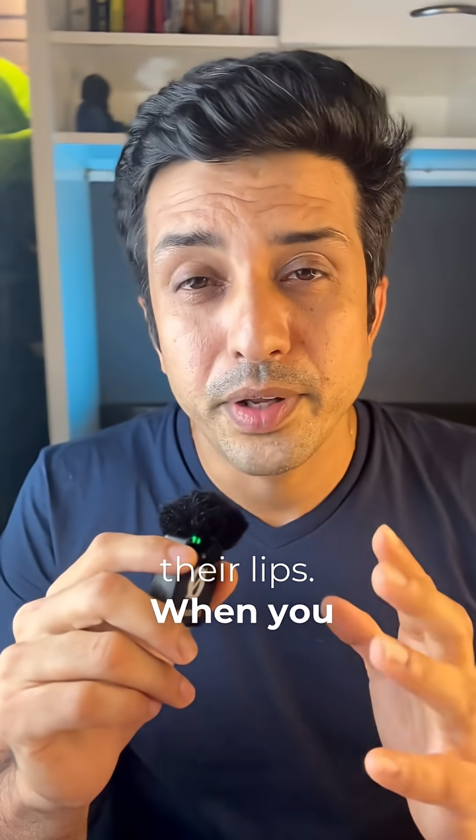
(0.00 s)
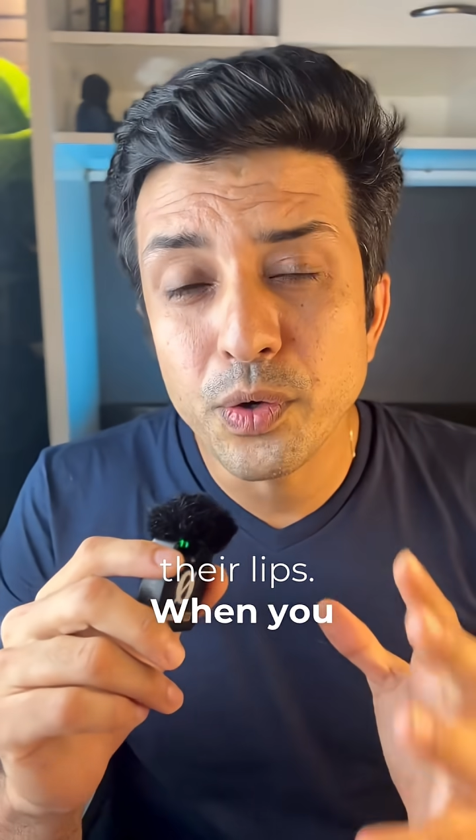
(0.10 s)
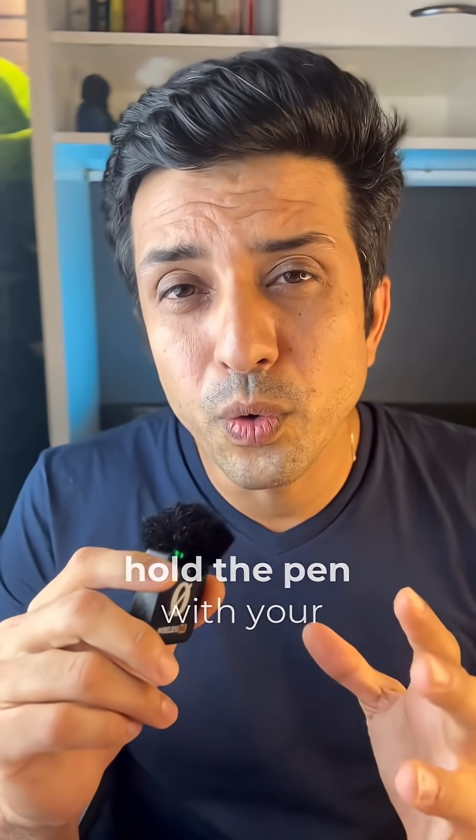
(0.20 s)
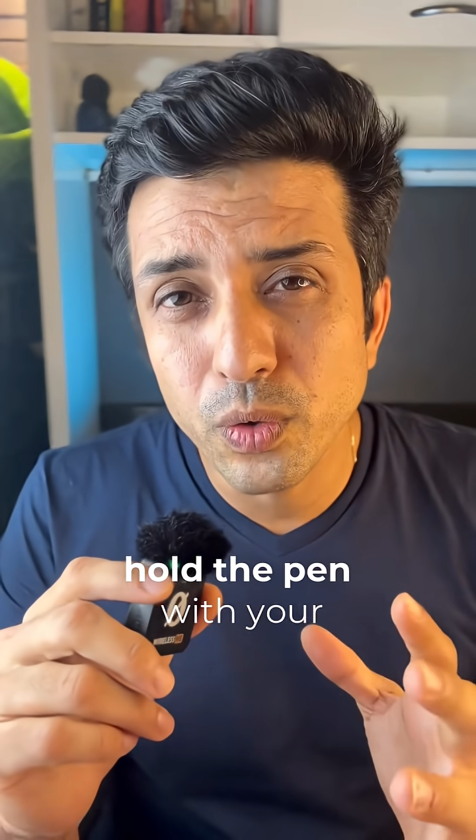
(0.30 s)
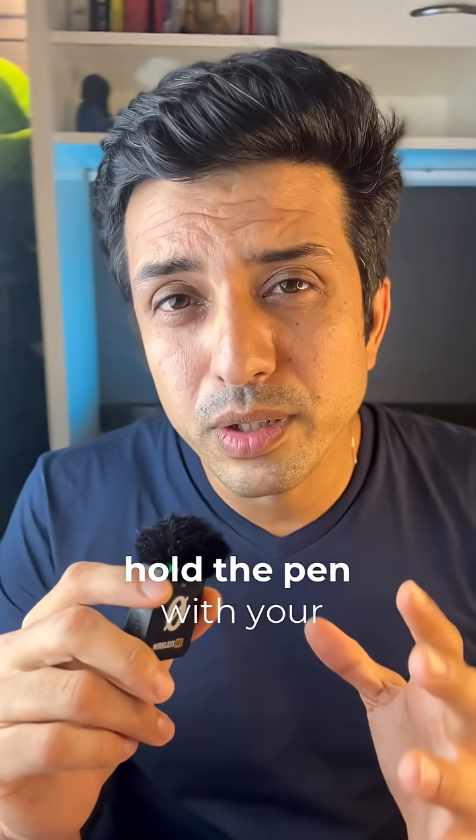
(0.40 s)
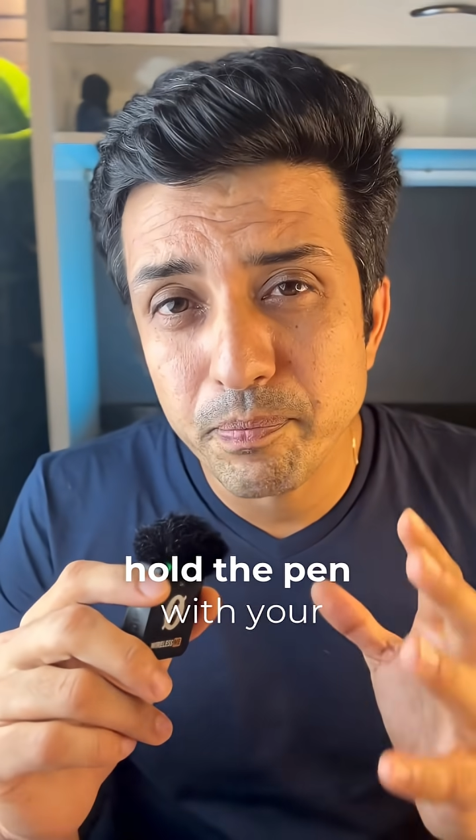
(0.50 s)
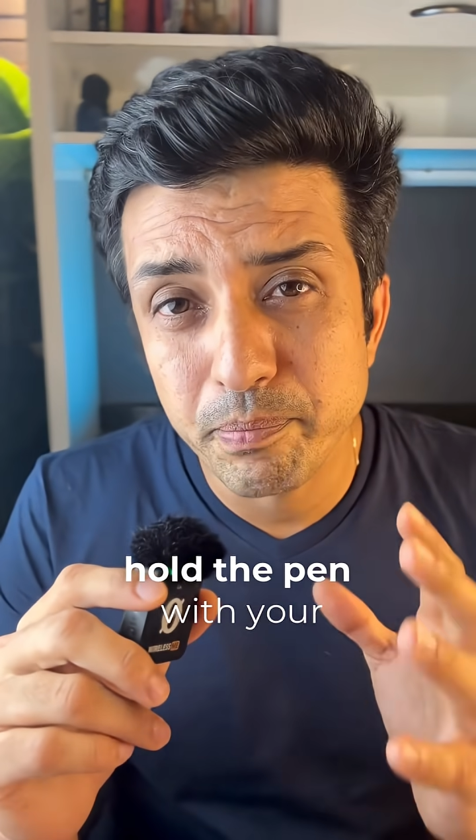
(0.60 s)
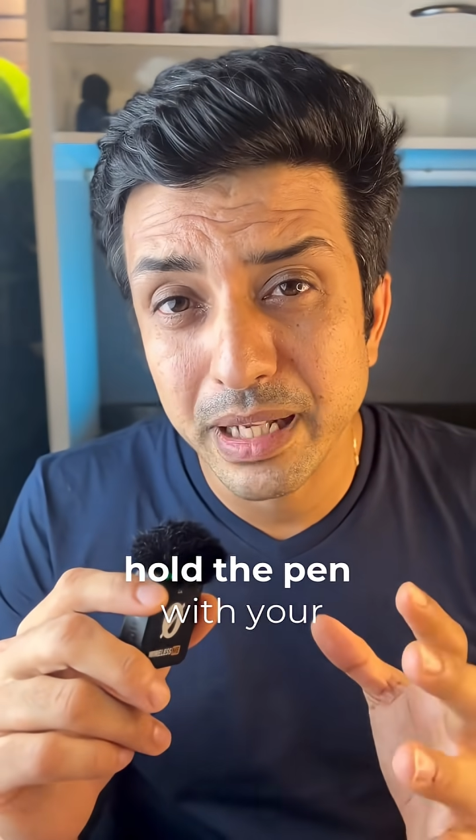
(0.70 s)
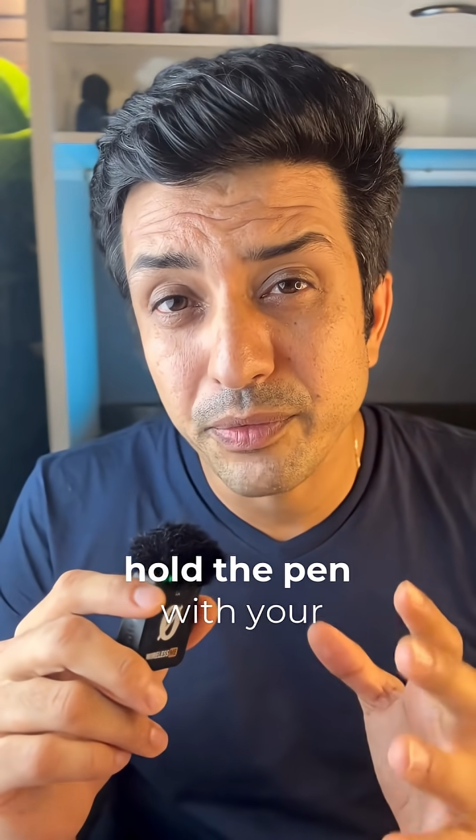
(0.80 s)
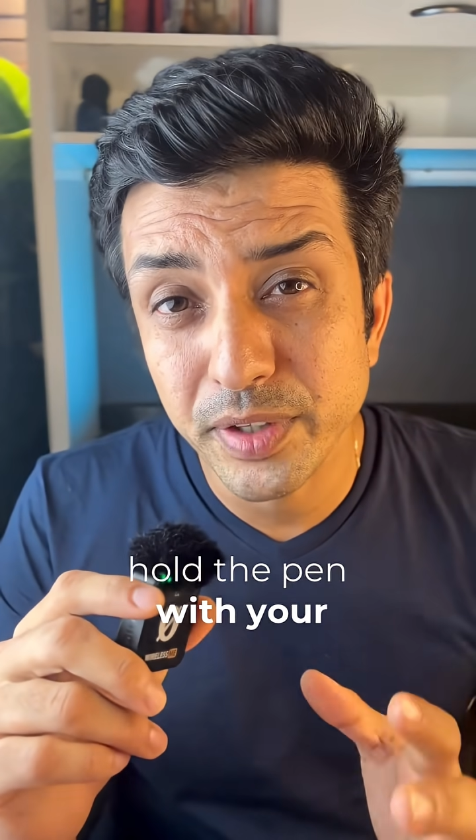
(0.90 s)
When you hold the
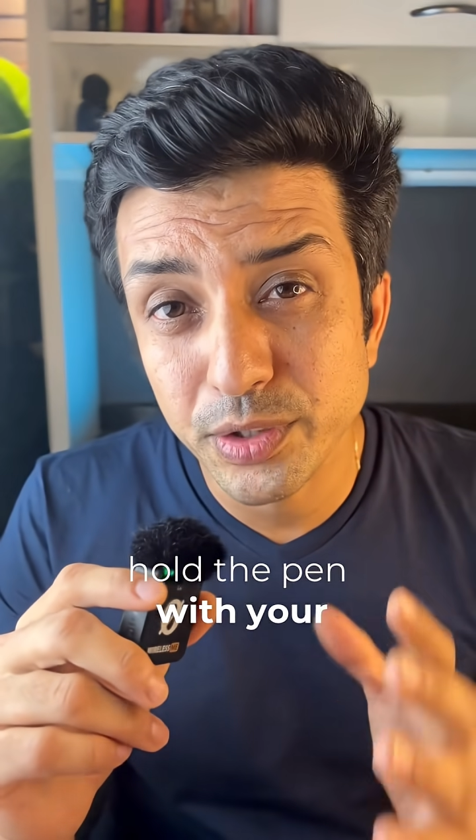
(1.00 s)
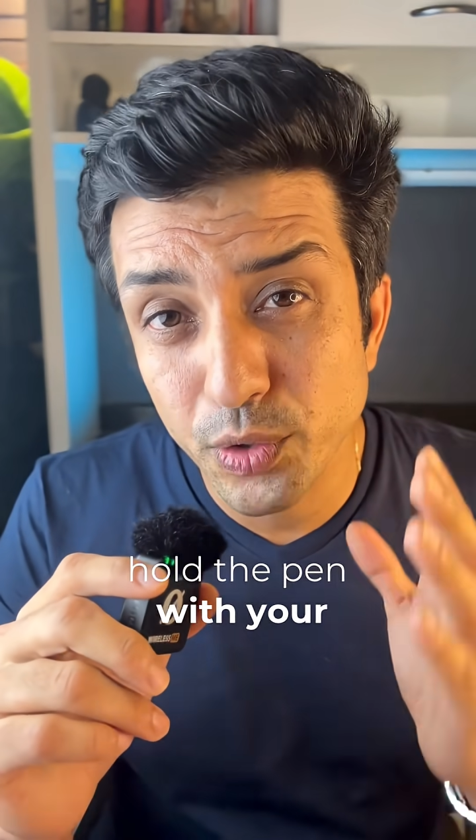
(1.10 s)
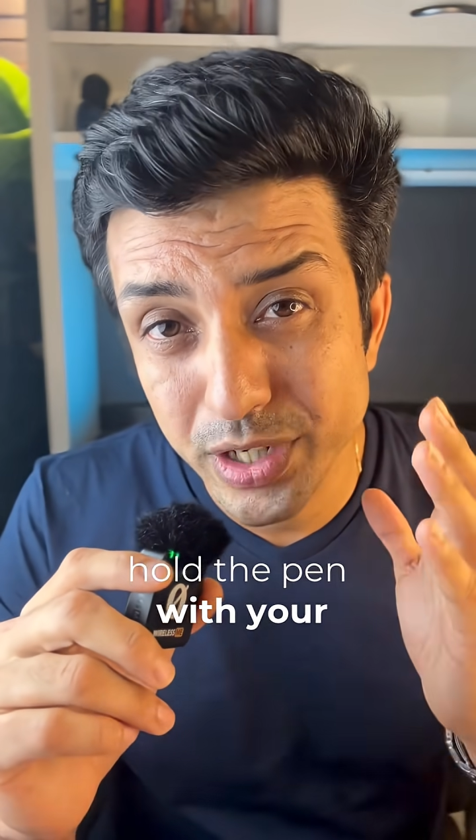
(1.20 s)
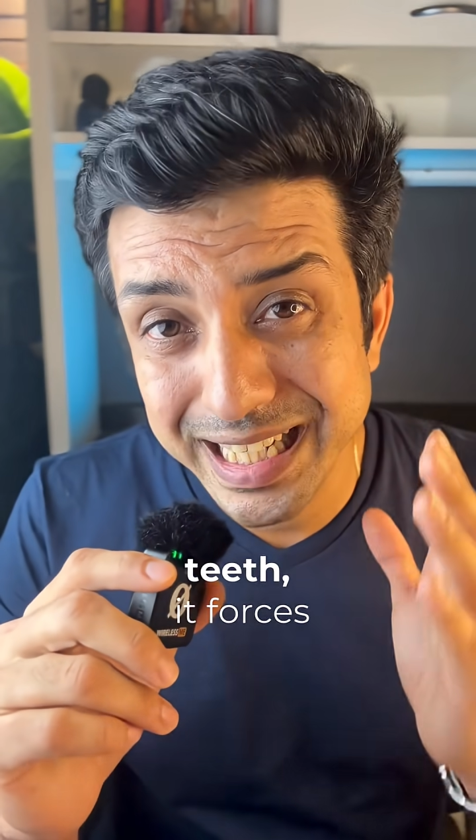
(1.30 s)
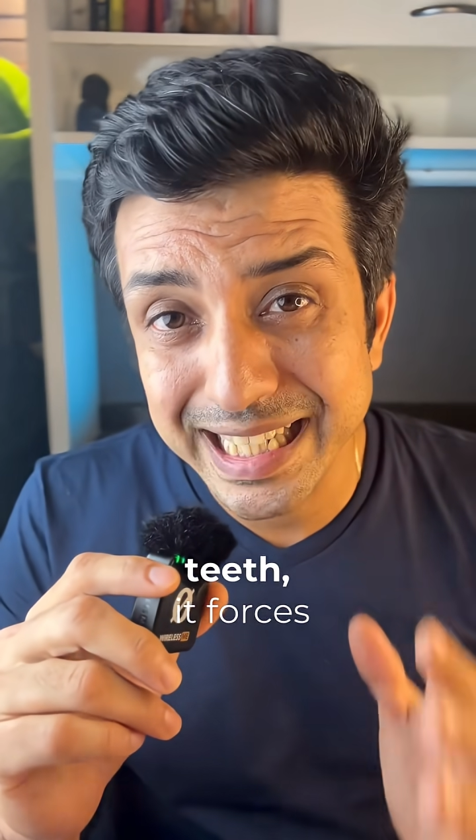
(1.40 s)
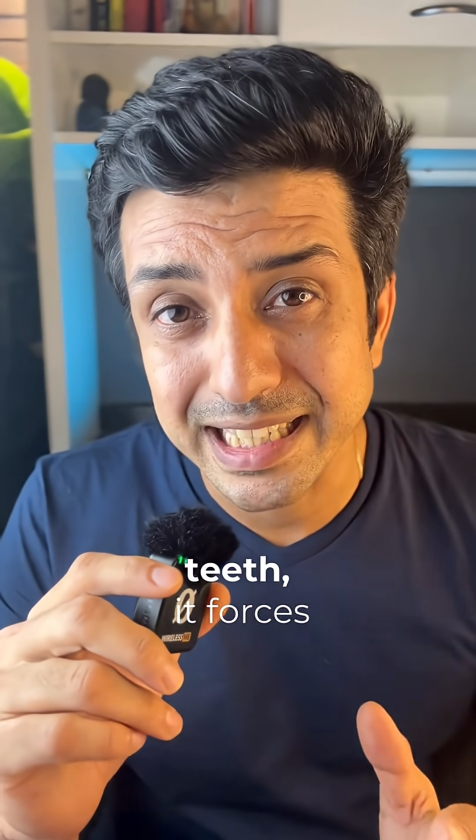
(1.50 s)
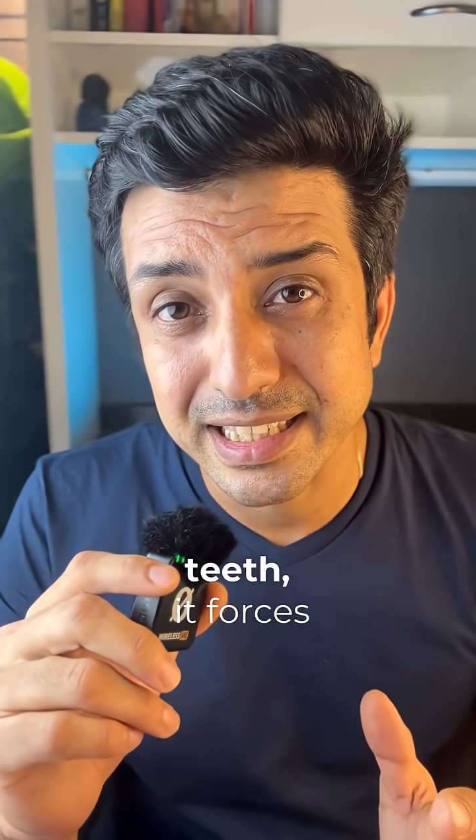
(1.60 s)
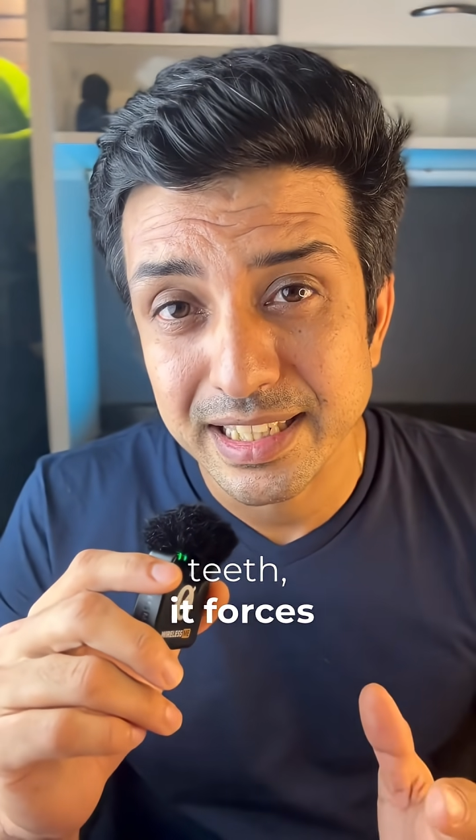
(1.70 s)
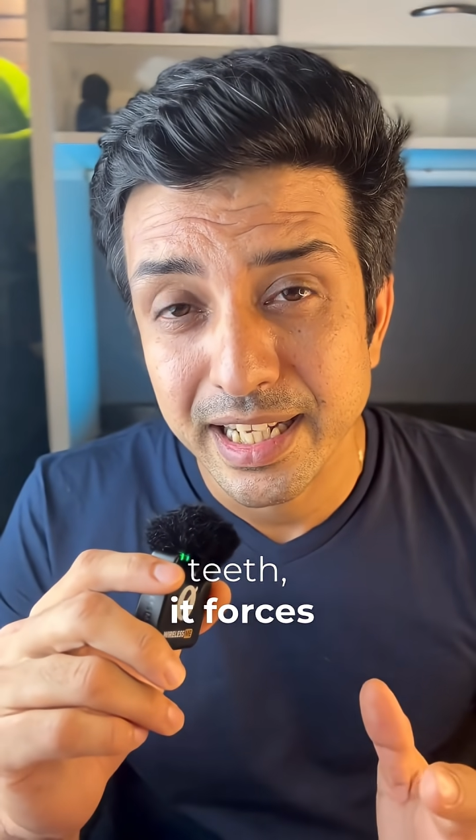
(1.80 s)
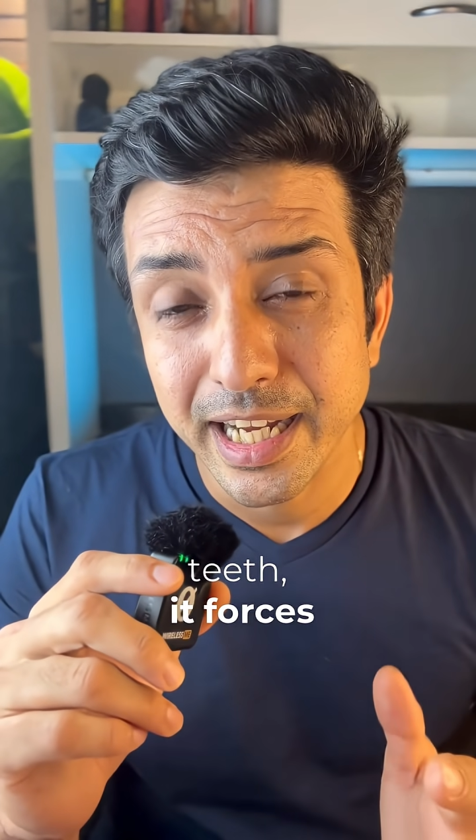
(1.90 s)
pen with your teeth,